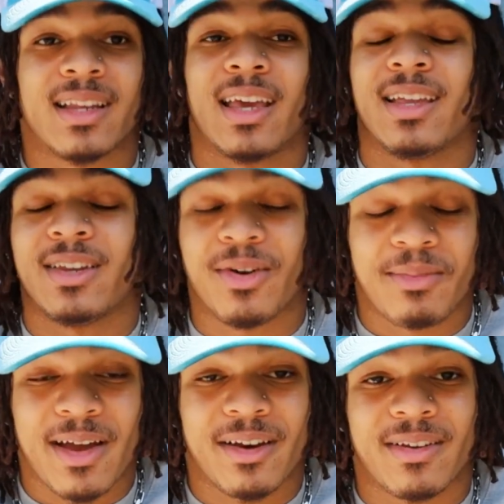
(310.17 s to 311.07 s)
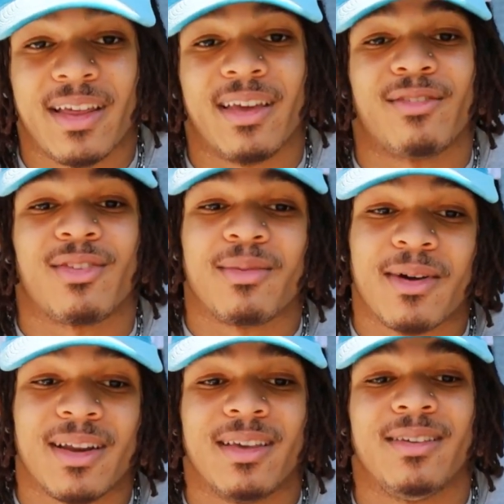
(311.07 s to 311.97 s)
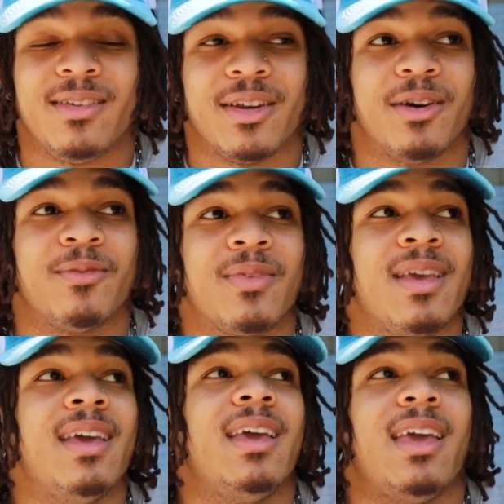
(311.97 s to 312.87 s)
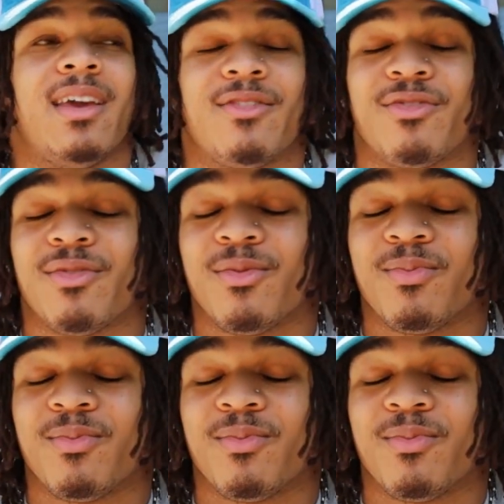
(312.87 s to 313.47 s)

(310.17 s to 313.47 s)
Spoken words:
Like, it don't matter. Like, if somebody, you know, if